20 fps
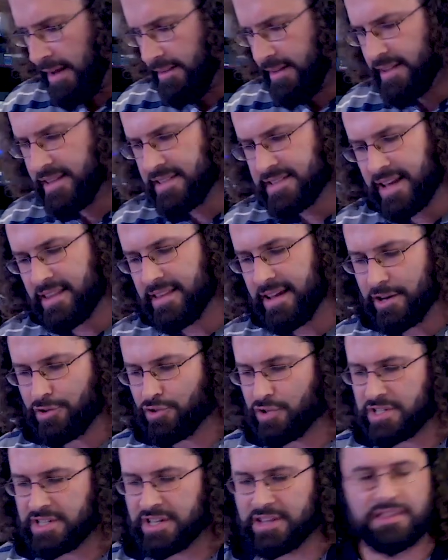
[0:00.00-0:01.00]
And then there's other
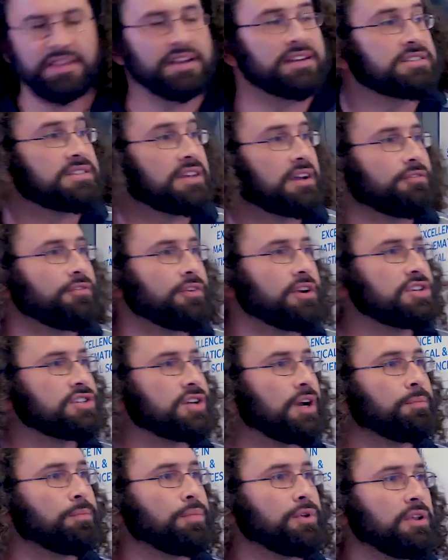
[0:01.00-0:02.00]
interesting things, like for
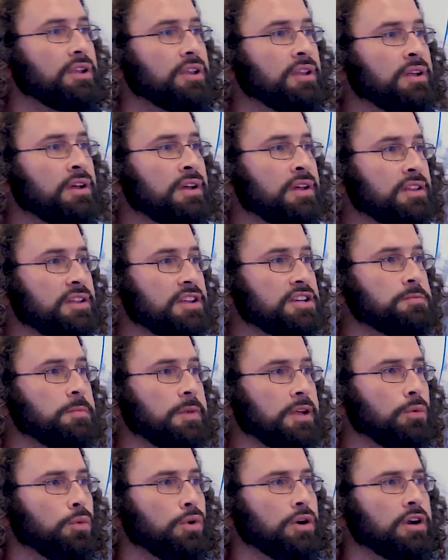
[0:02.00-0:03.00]
example,
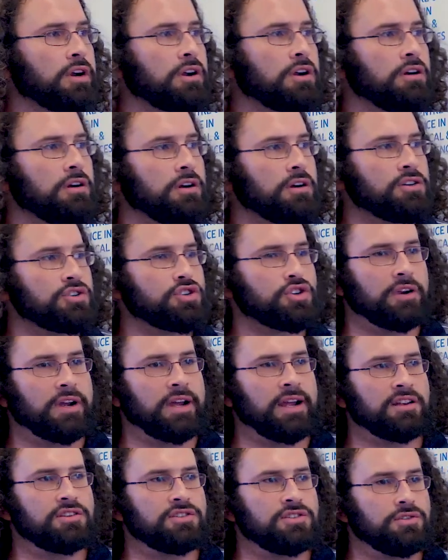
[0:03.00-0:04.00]
there's been work on
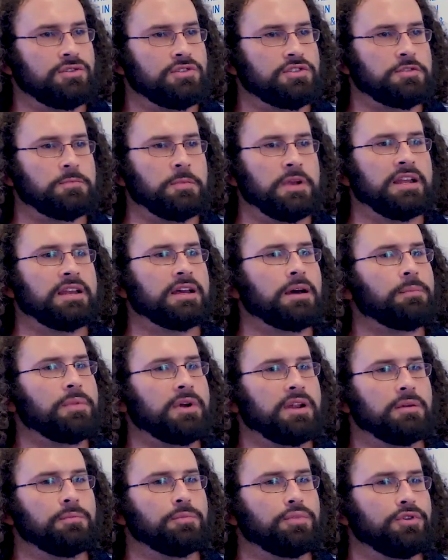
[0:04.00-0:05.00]
trying to speed
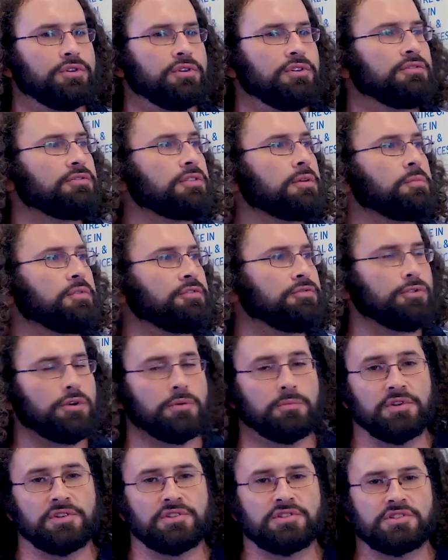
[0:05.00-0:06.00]
up and improve the
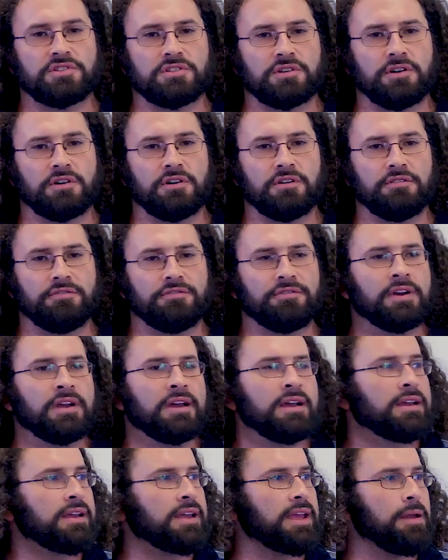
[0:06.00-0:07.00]
performance of
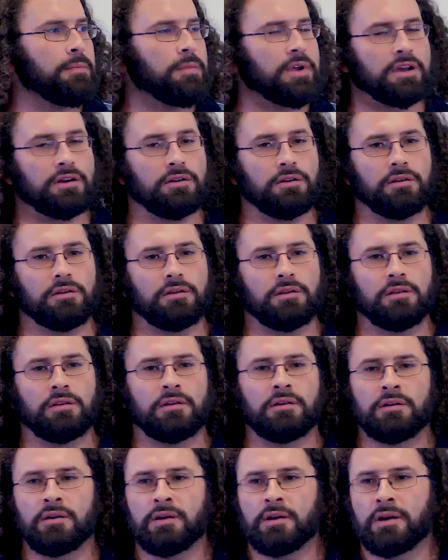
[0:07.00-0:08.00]

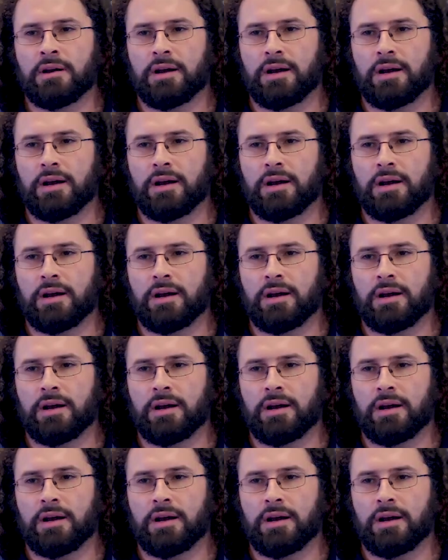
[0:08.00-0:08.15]
chemical